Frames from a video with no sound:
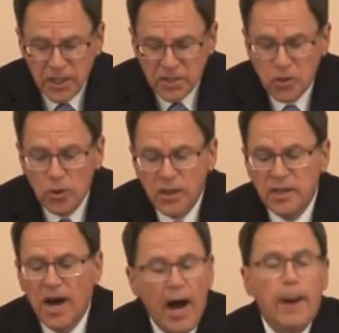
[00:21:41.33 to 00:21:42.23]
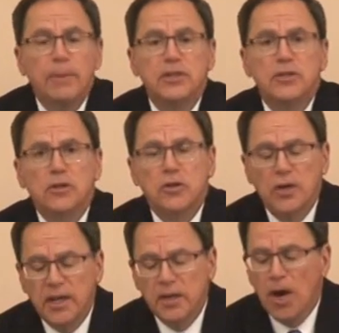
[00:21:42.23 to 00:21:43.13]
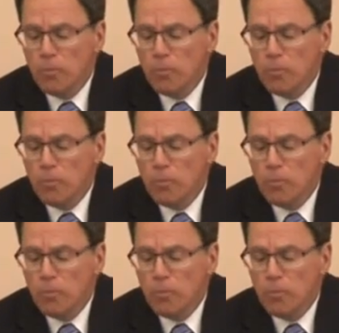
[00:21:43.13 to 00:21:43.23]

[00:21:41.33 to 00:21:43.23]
is good, hobbies are good,